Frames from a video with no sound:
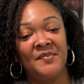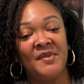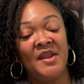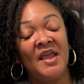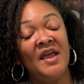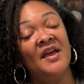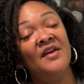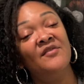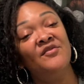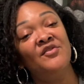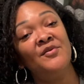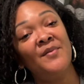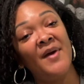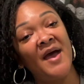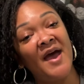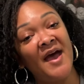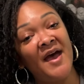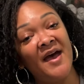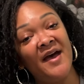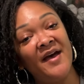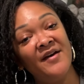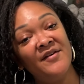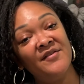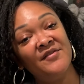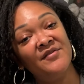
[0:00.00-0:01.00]
if you
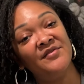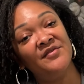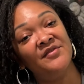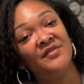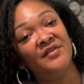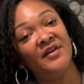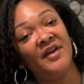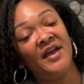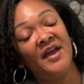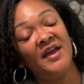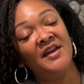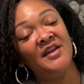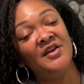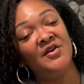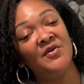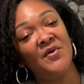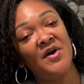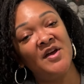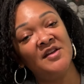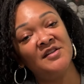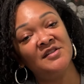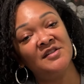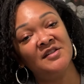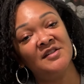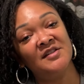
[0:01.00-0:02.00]
have any
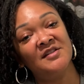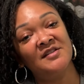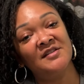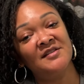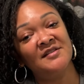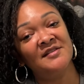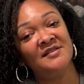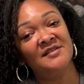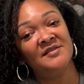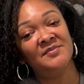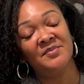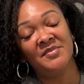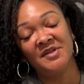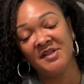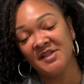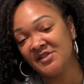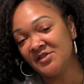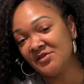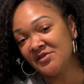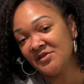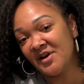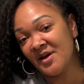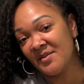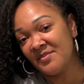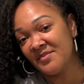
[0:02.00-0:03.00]
questions, please
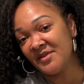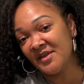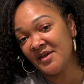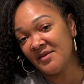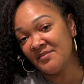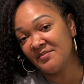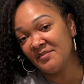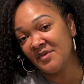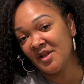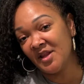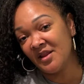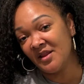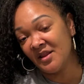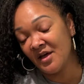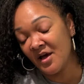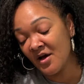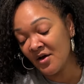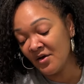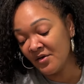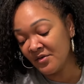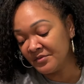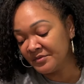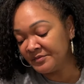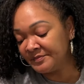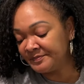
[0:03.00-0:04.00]
drop them
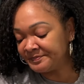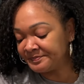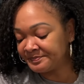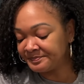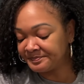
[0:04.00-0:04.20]
below.